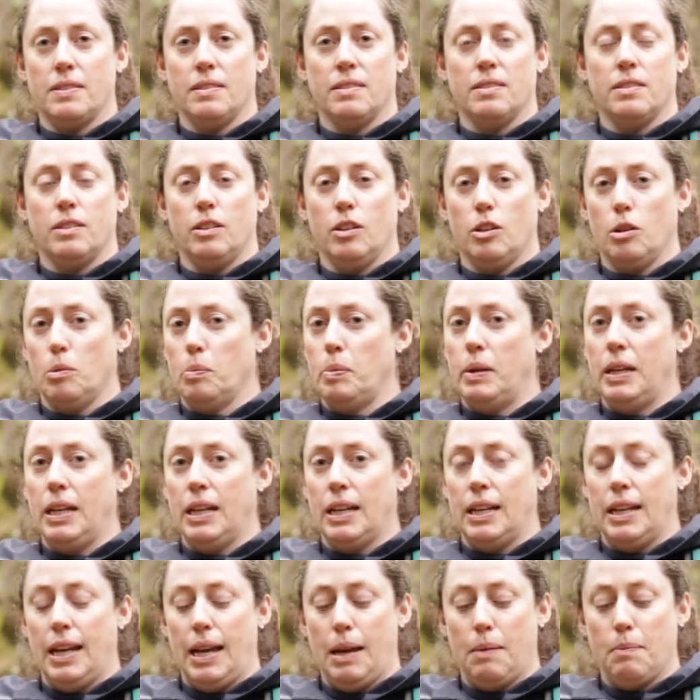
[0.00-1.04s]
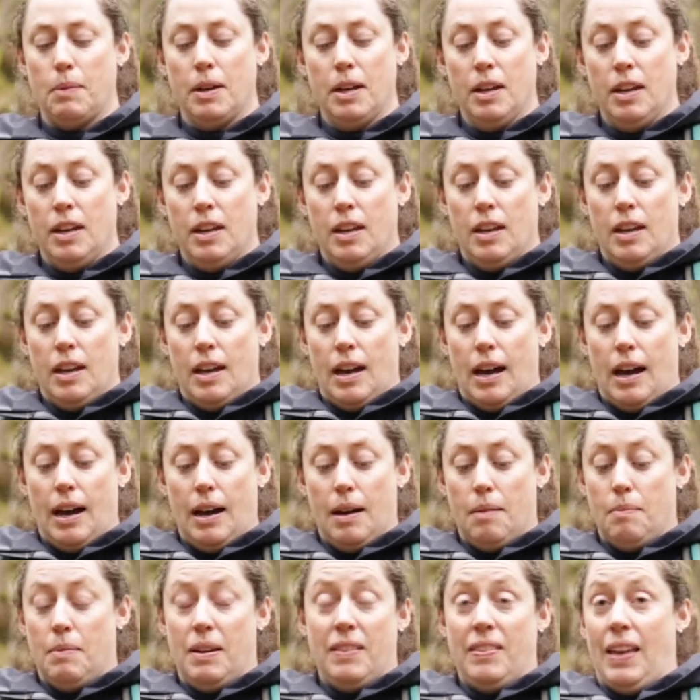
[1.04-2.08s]
is a European name,
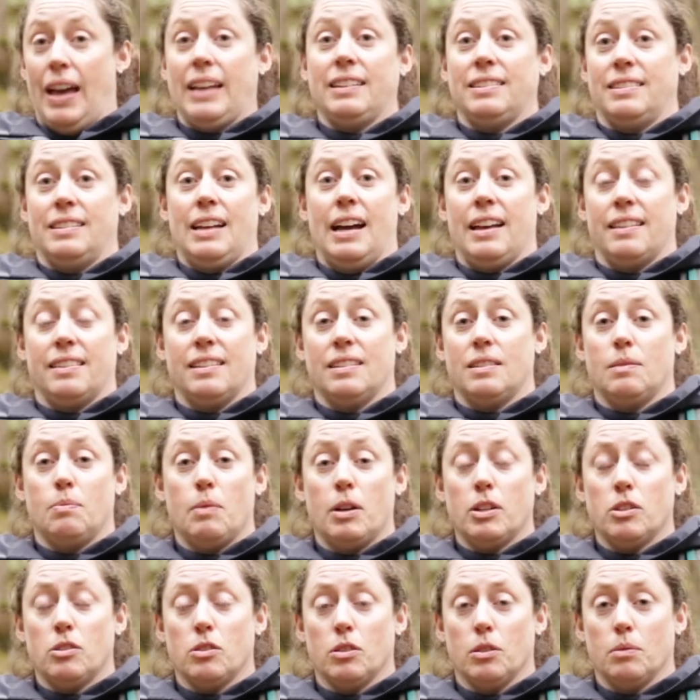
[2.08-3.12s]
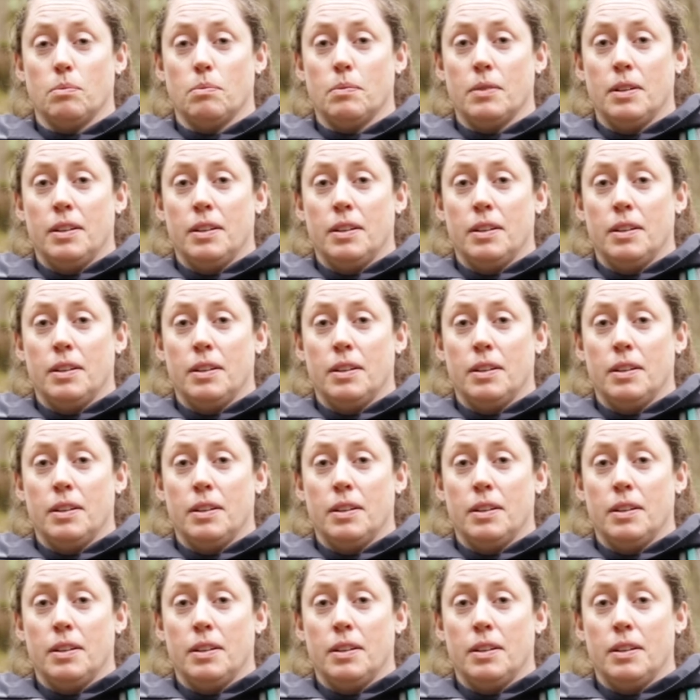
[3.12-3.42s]
and that's not this mushroom.